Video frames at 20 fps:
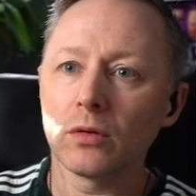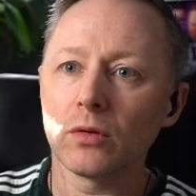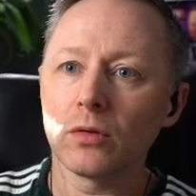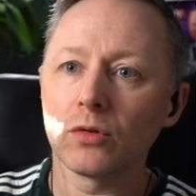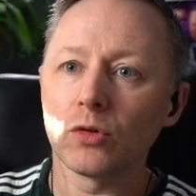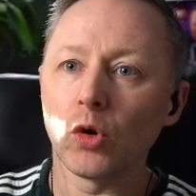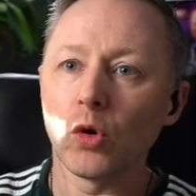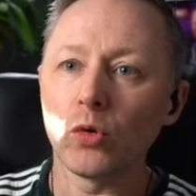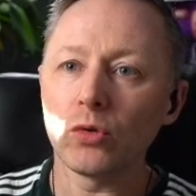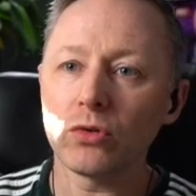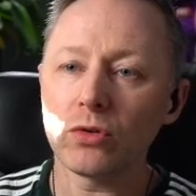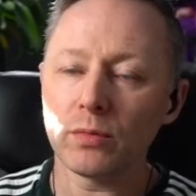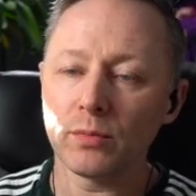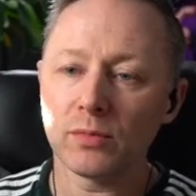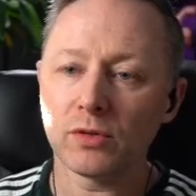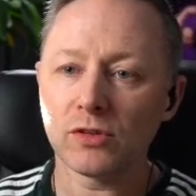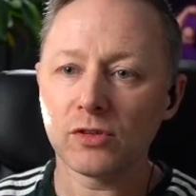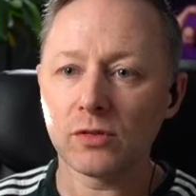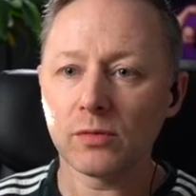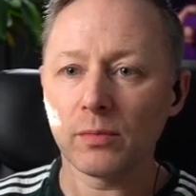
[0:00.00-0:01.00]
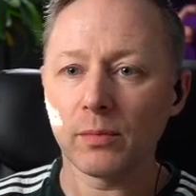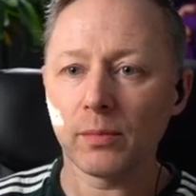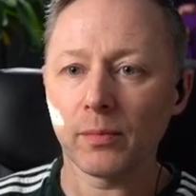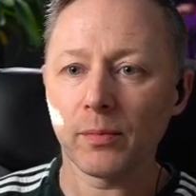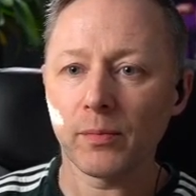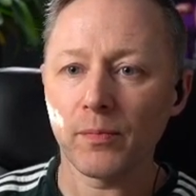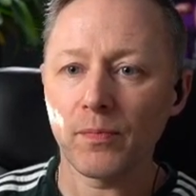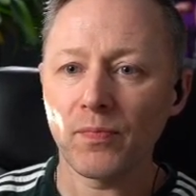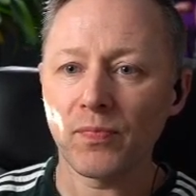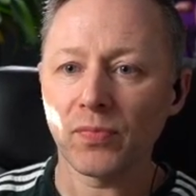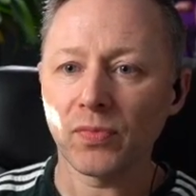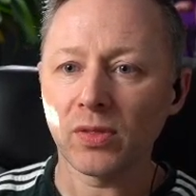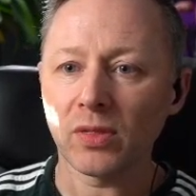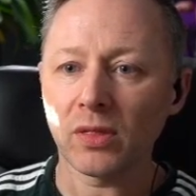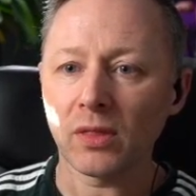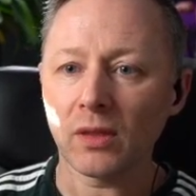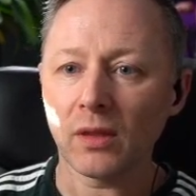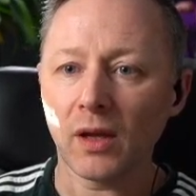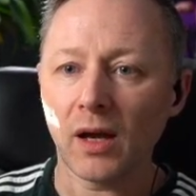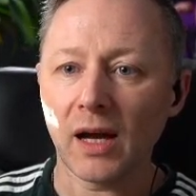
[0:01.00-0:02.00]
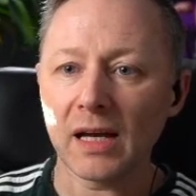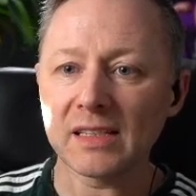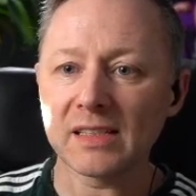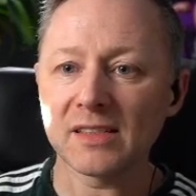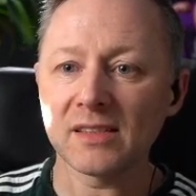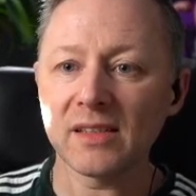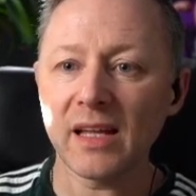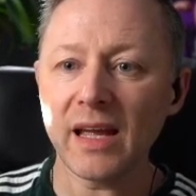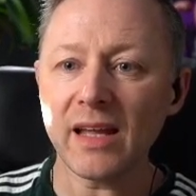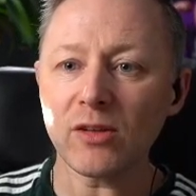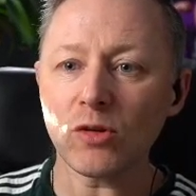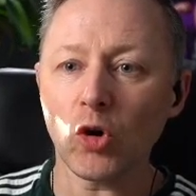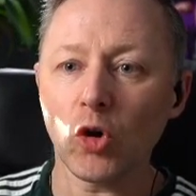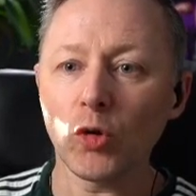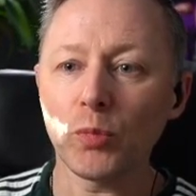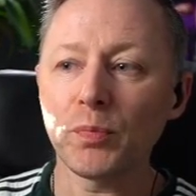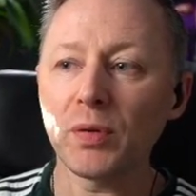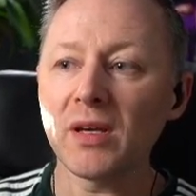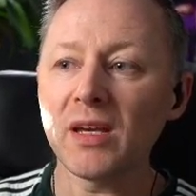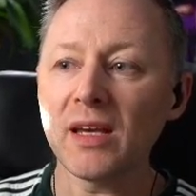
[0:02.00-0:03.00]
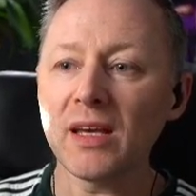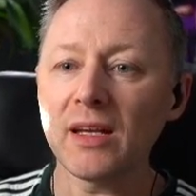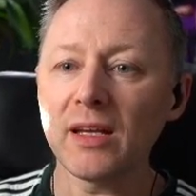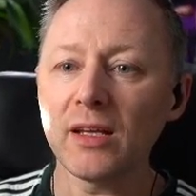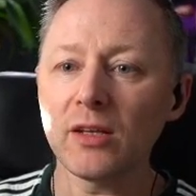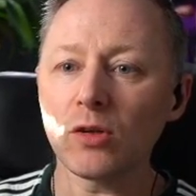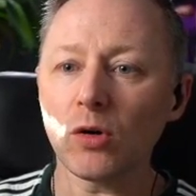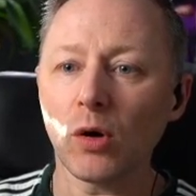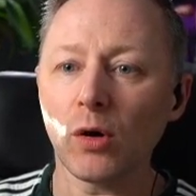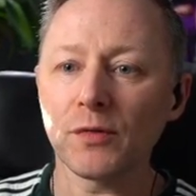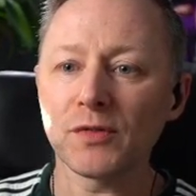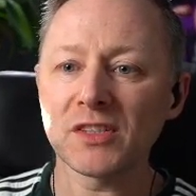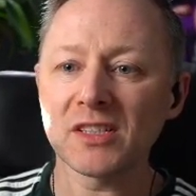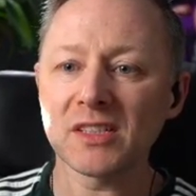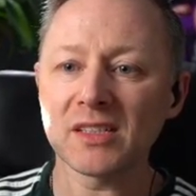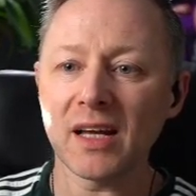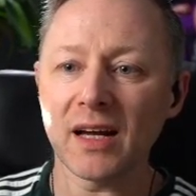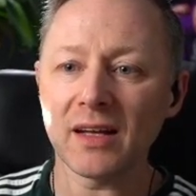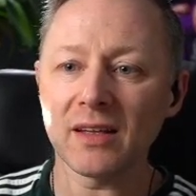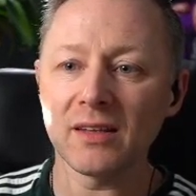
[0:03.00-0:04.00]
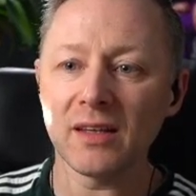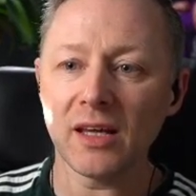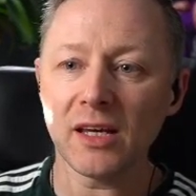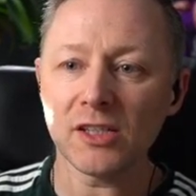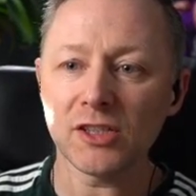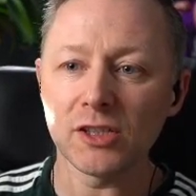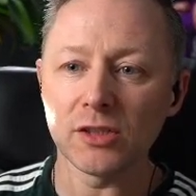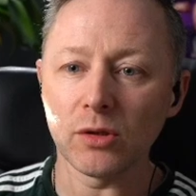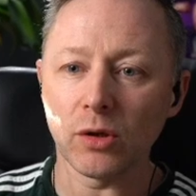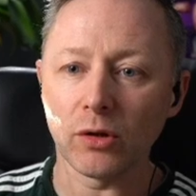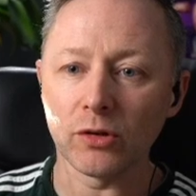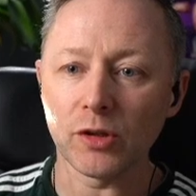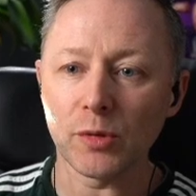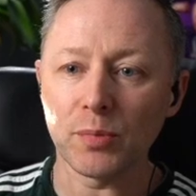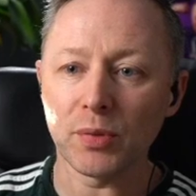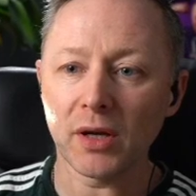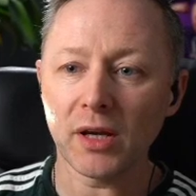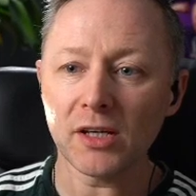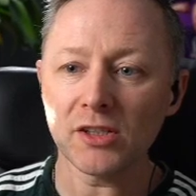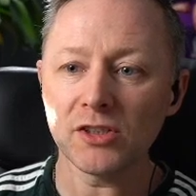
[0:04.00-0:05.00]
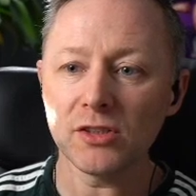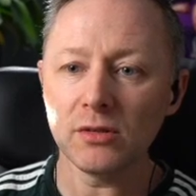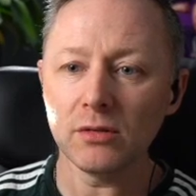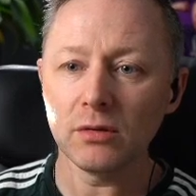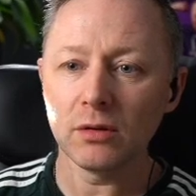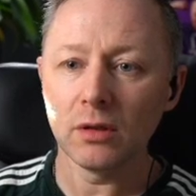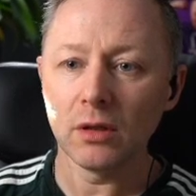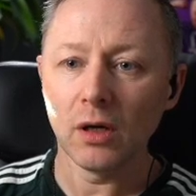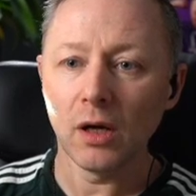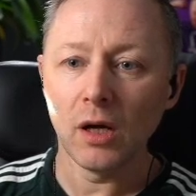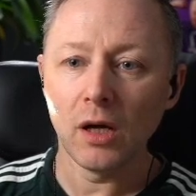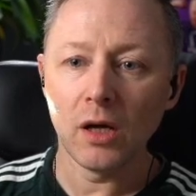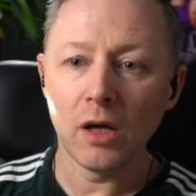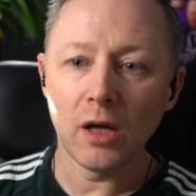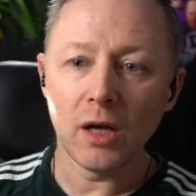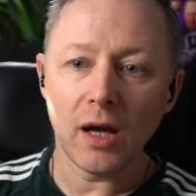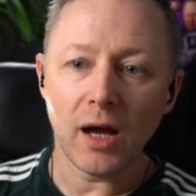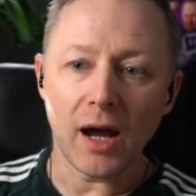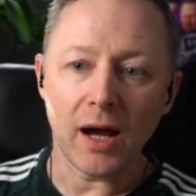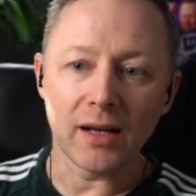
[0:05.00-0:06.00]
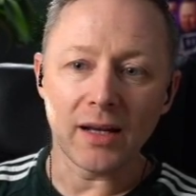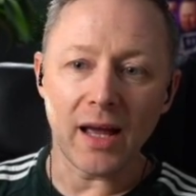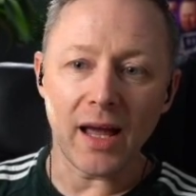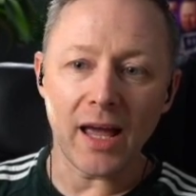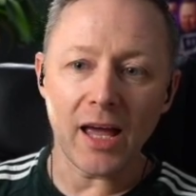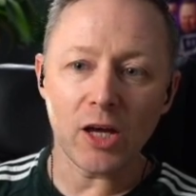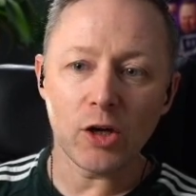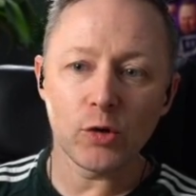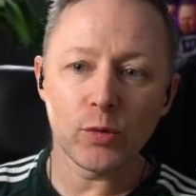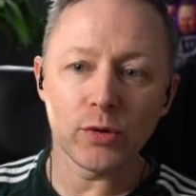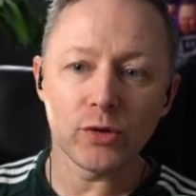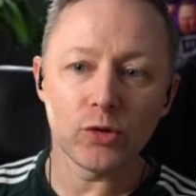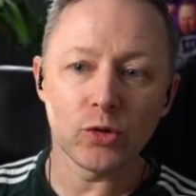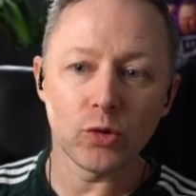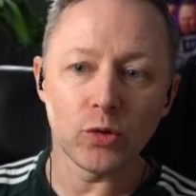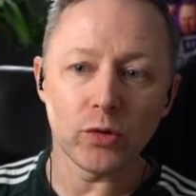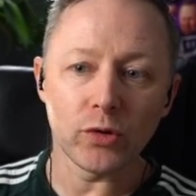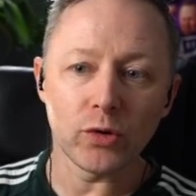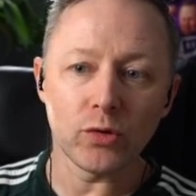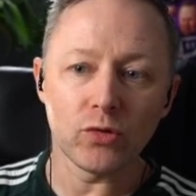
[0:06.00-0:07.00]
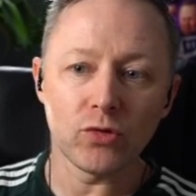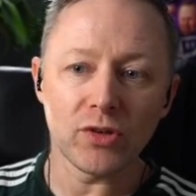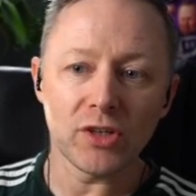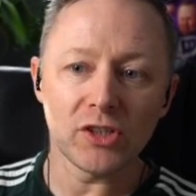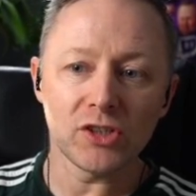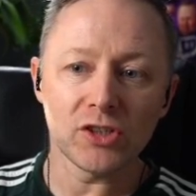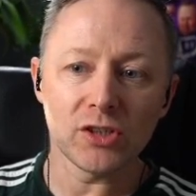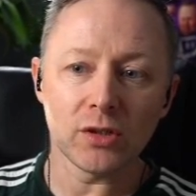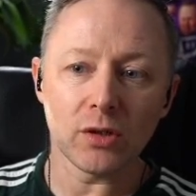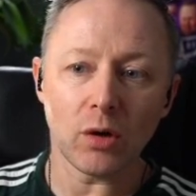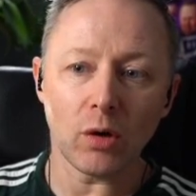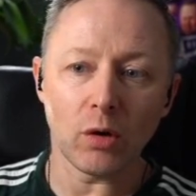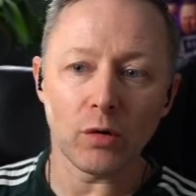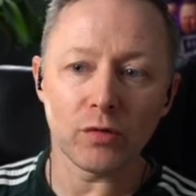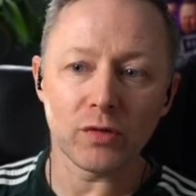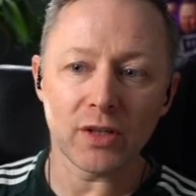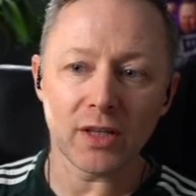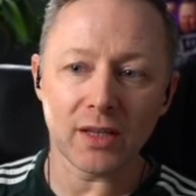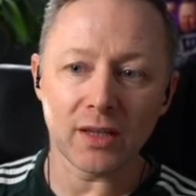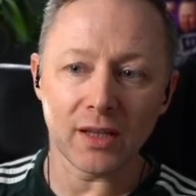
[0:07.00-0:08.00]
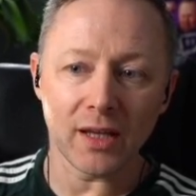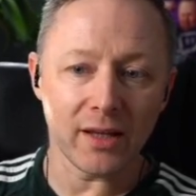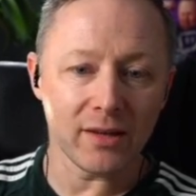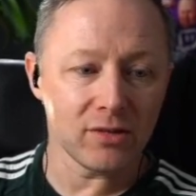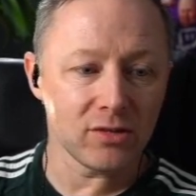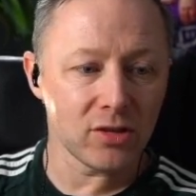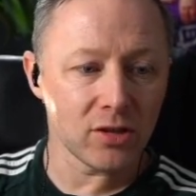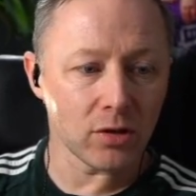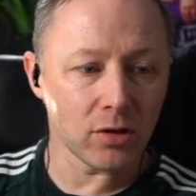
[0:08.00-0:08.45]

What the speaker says: Doldrums. A state or period of stagnation or depression. An equatorial region of the Atlantic